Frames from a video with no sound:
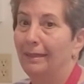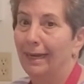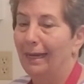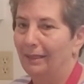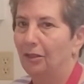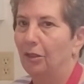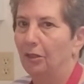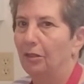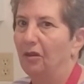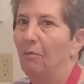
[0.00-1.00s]
diced
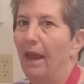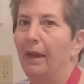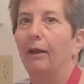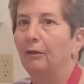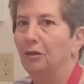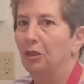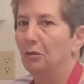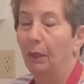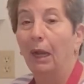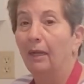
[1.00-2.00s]
tomatoes
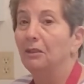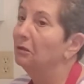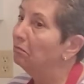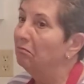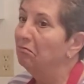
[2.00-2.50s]
just because